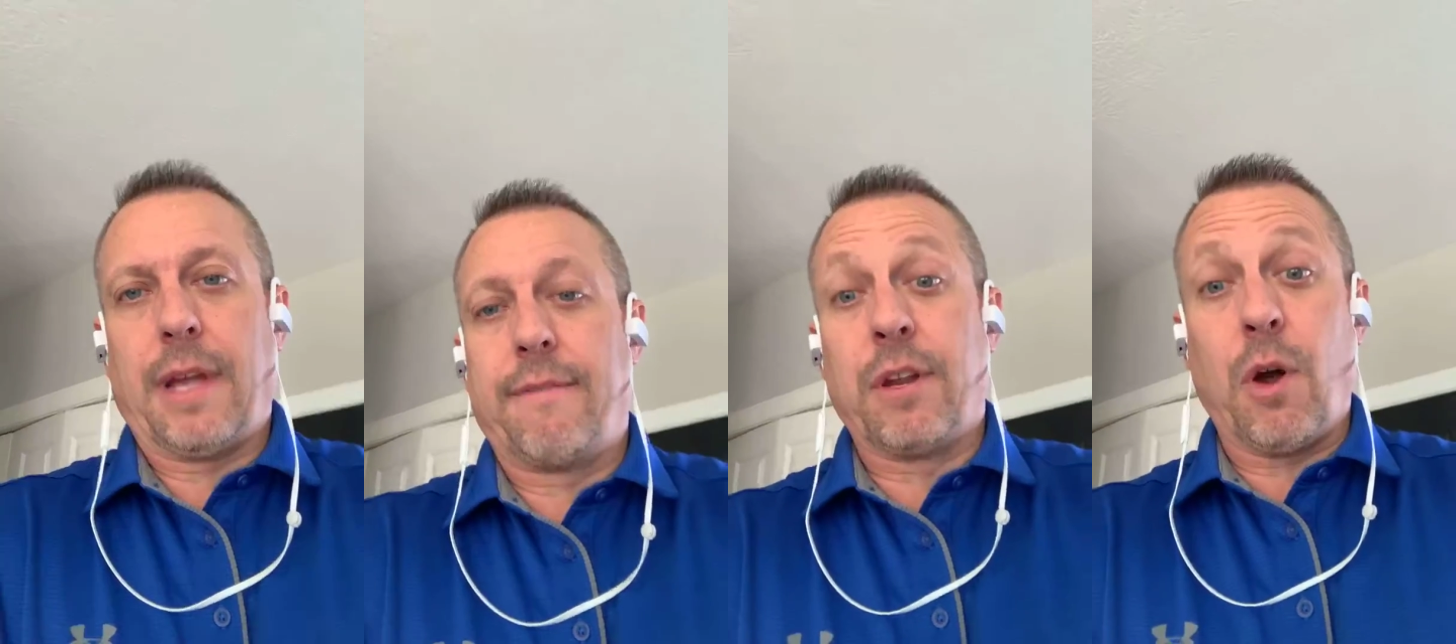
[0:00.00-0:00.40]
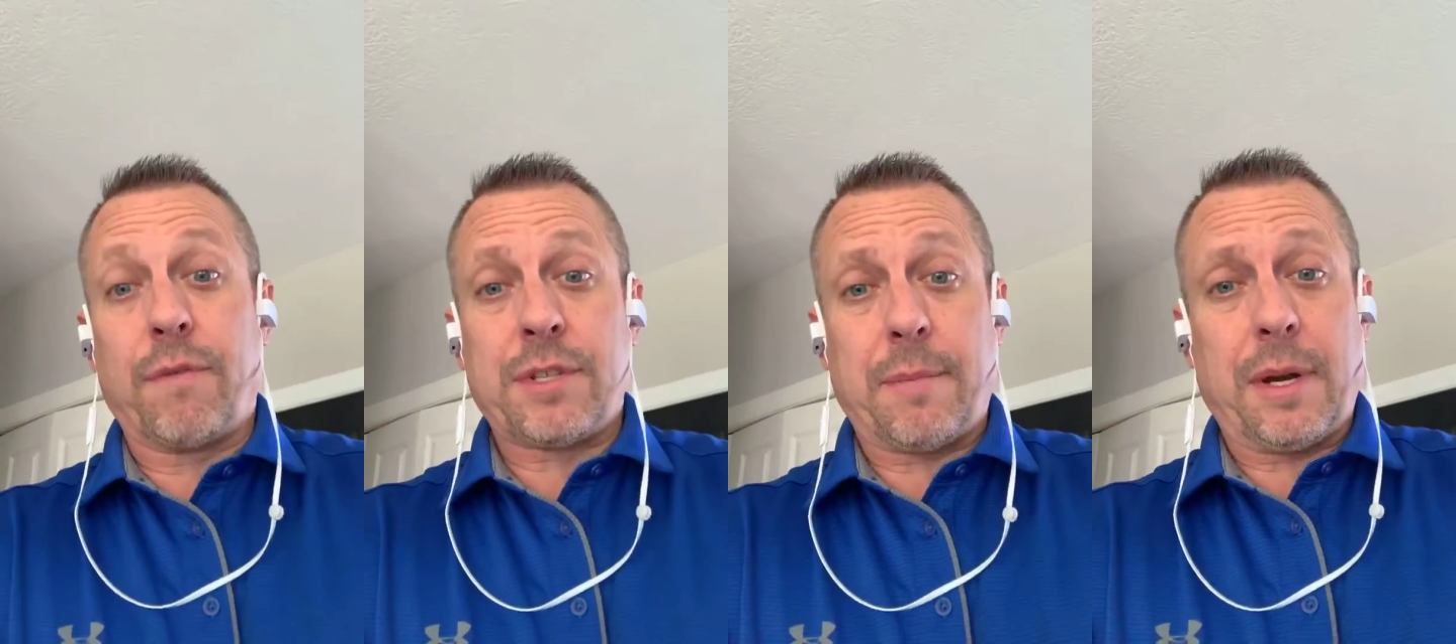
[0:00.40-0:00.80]
you know of
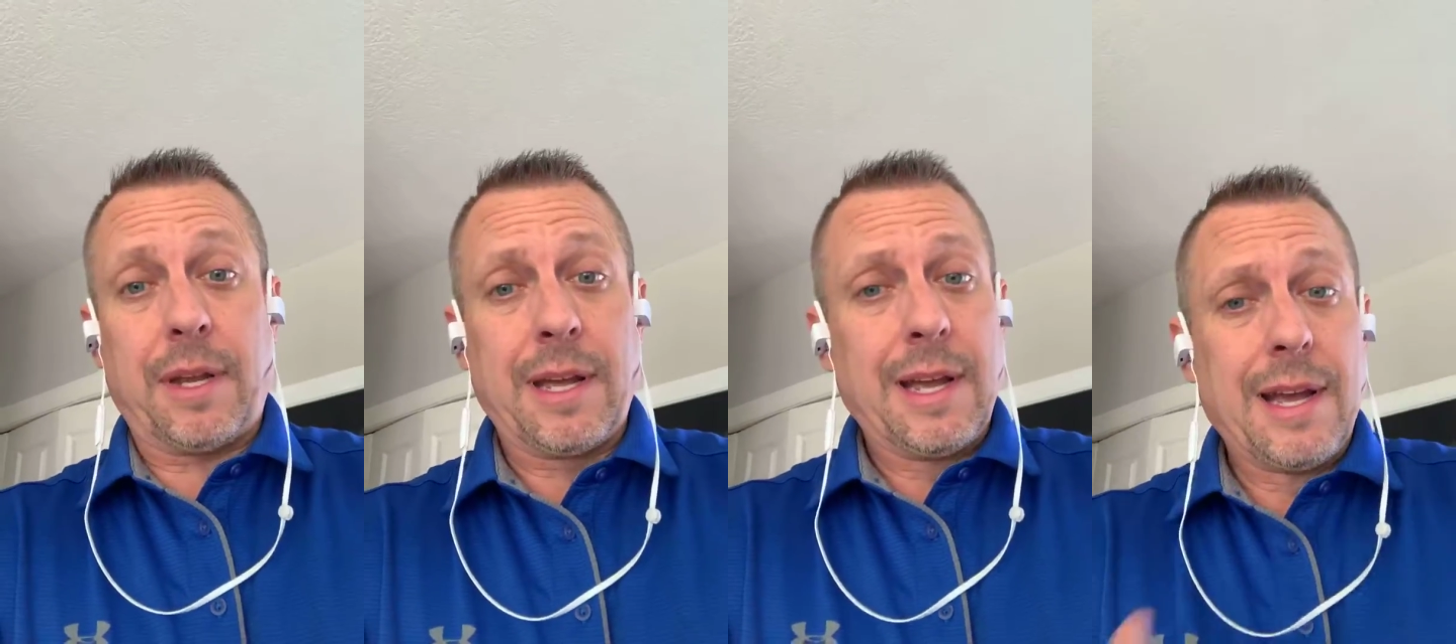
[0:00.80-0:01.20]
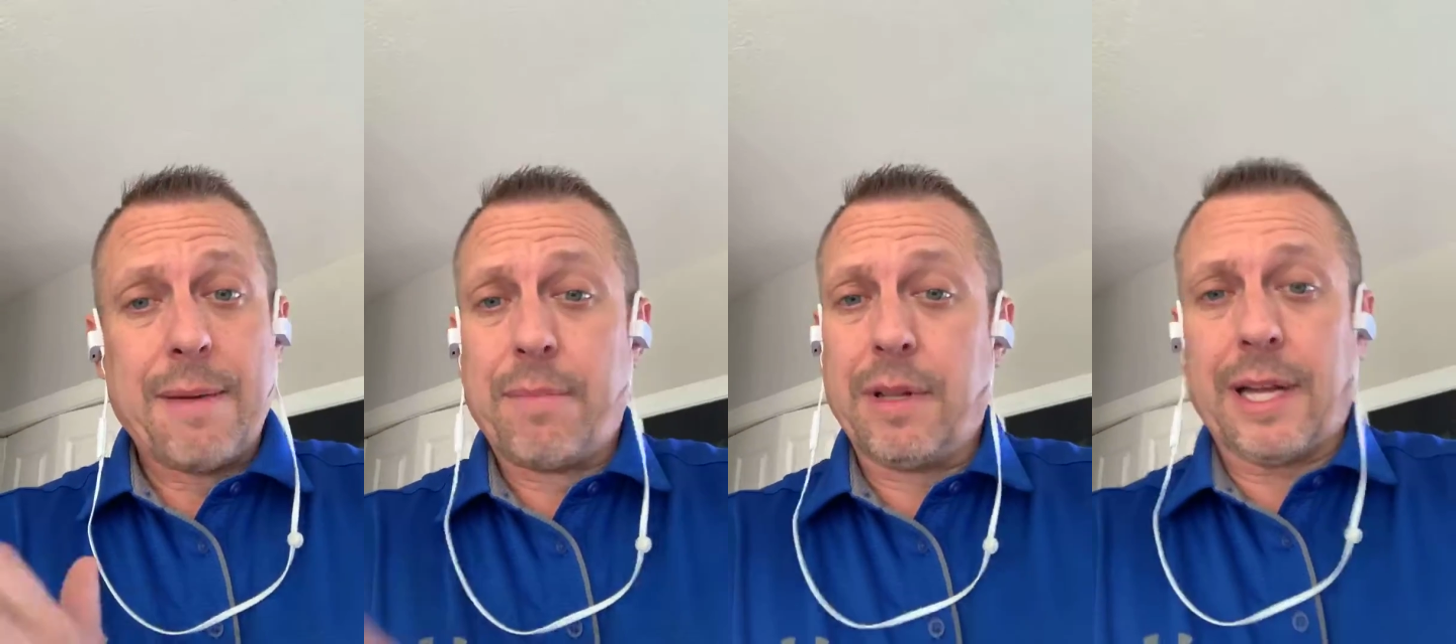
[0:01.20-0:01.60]
somebody,
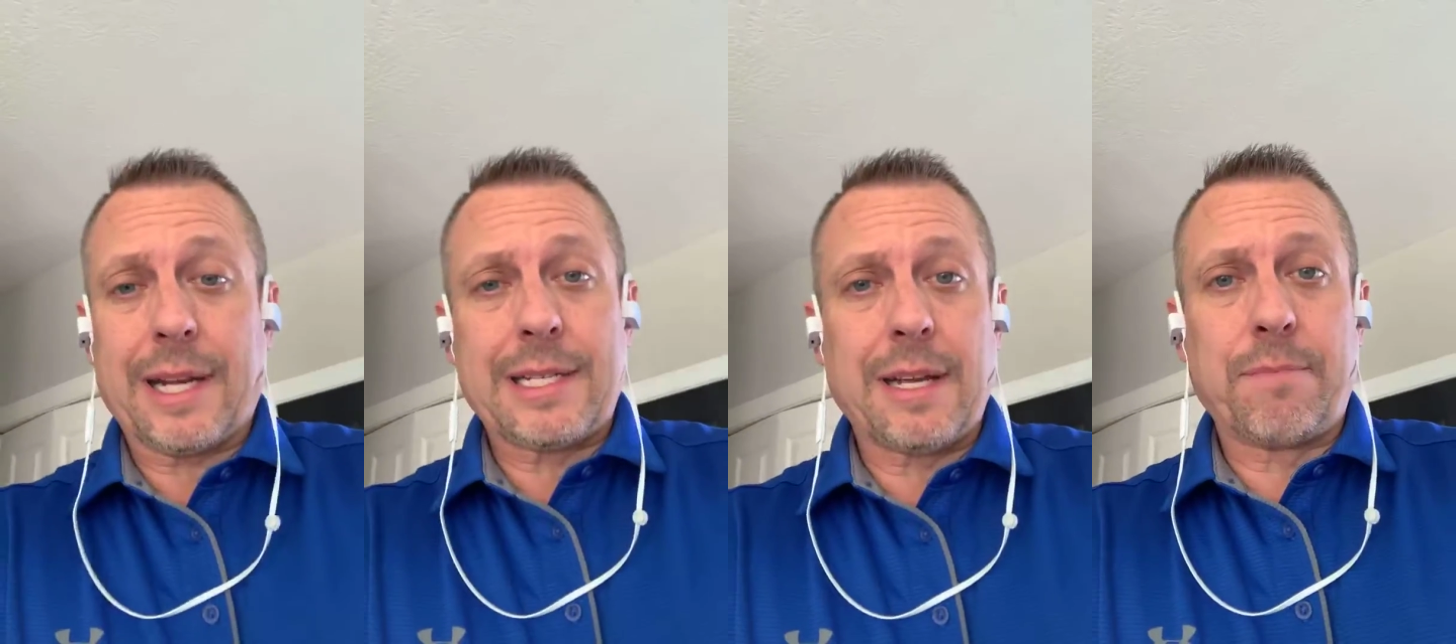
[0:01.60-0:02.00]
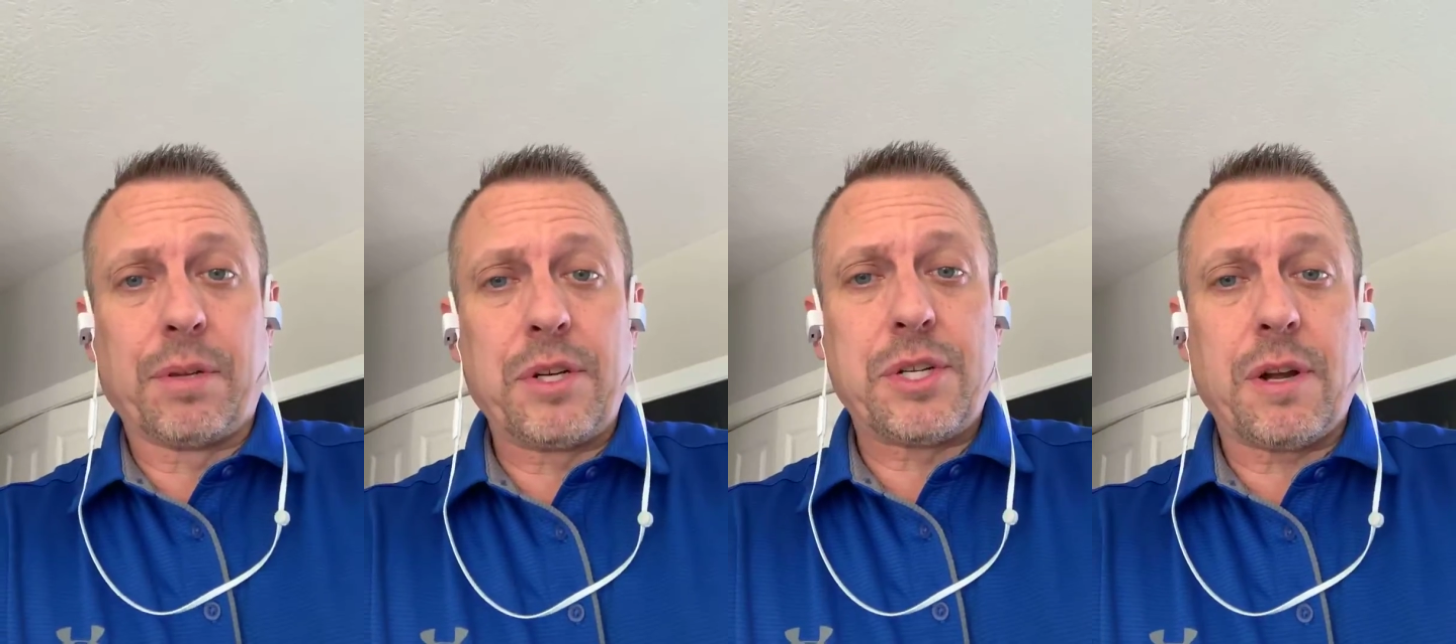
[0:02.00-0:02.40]
like I said,
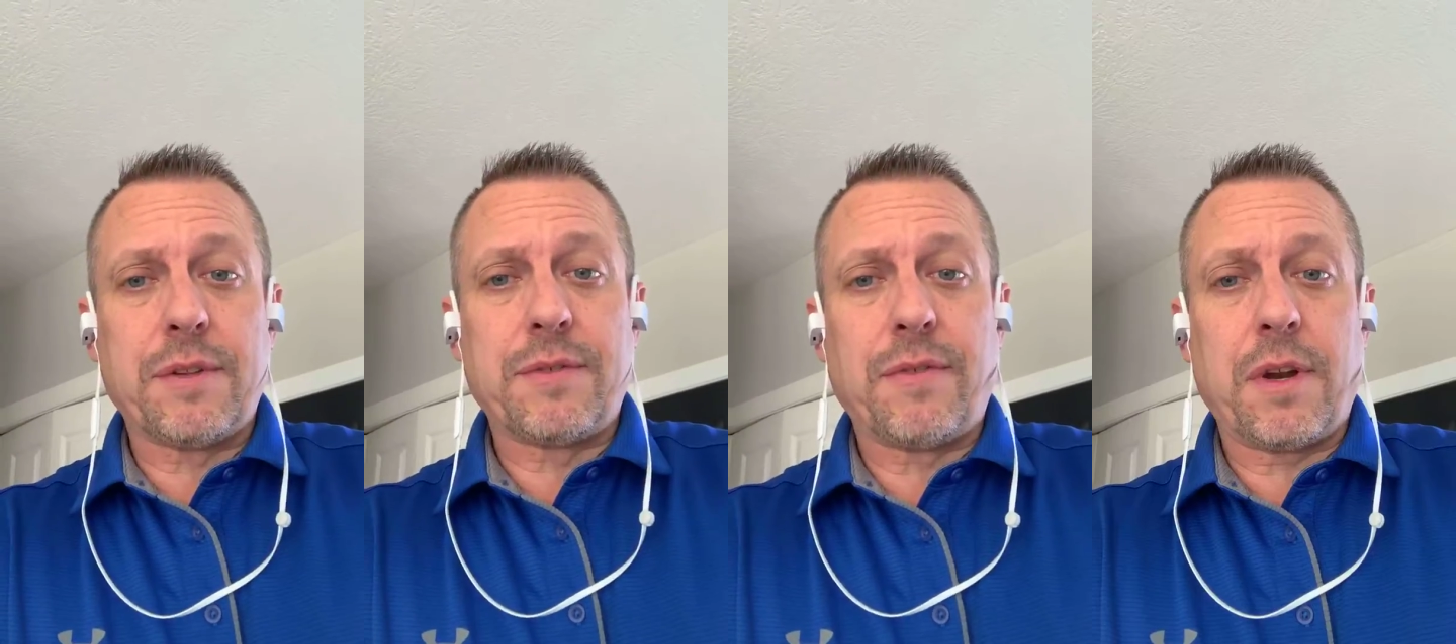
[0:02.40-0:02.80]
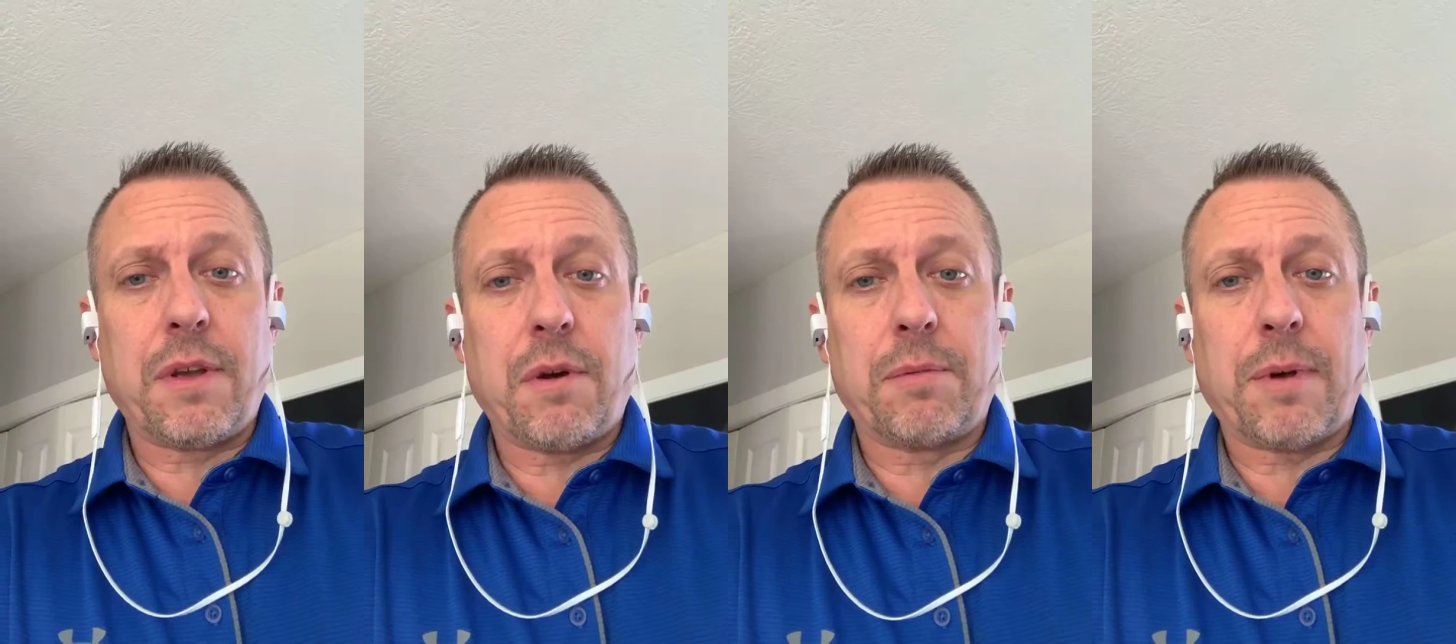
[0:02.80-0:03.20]
please share this
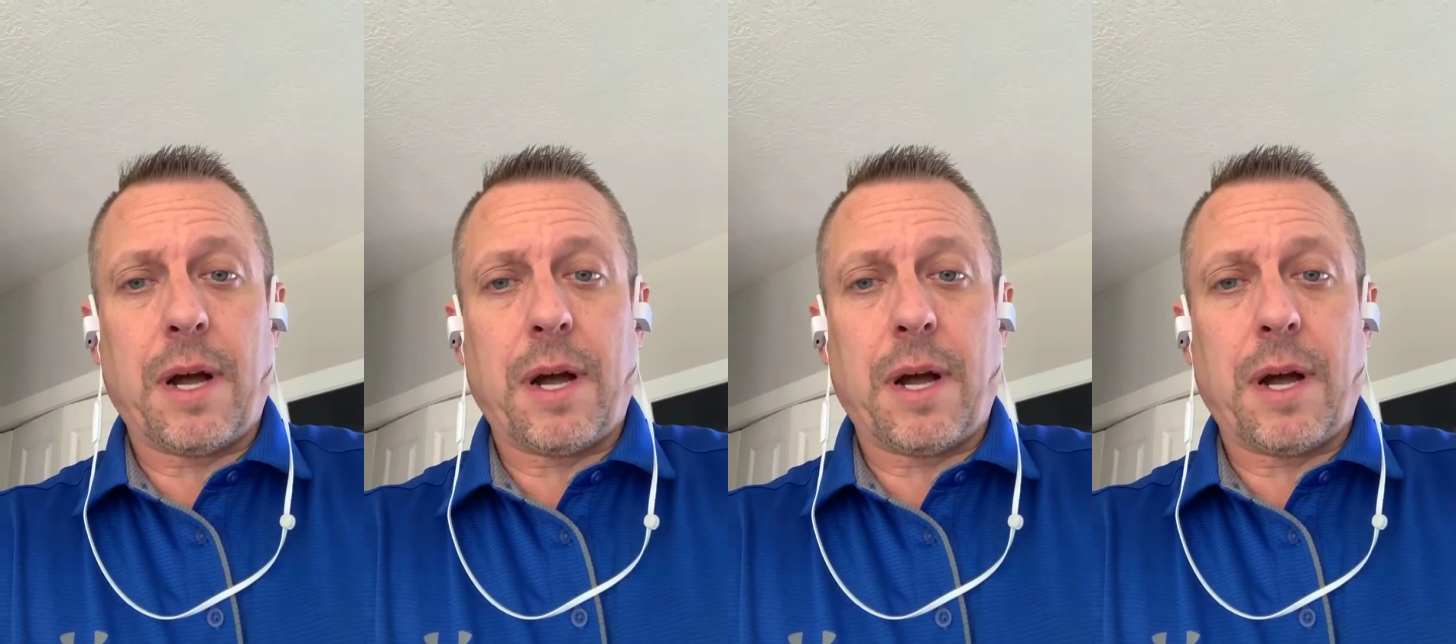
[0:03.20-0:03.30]
video,